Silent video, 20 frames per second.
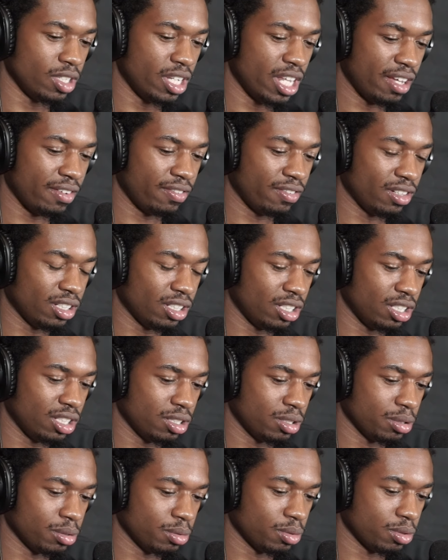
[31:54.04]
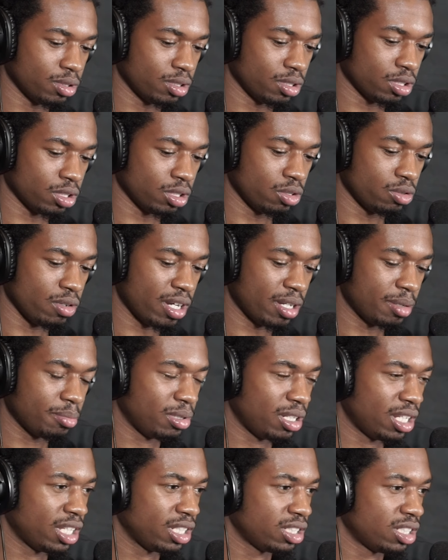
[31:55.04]
Definitely a
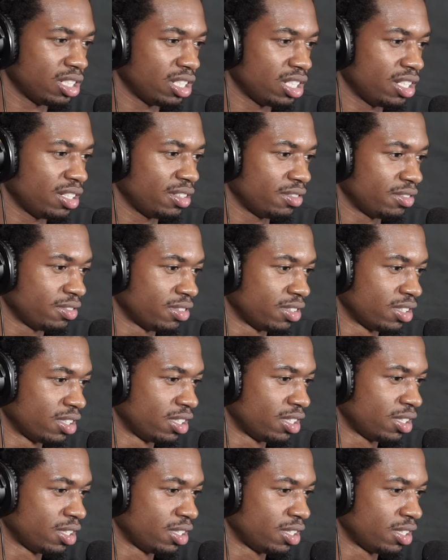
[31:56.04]
great place to have